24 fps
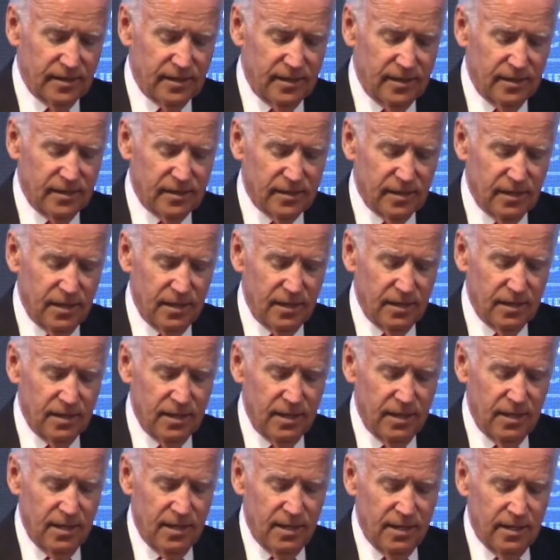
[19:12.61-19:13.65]

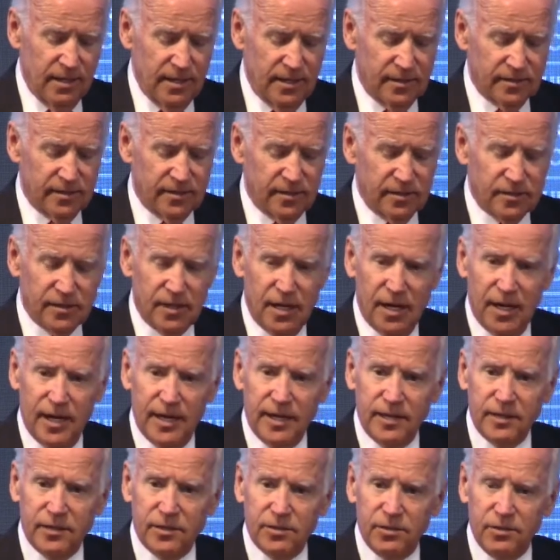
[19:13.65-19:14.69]
is
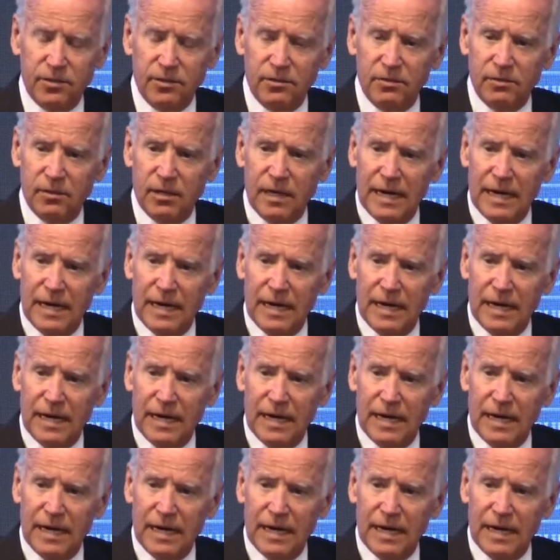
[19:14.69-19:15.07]
designed to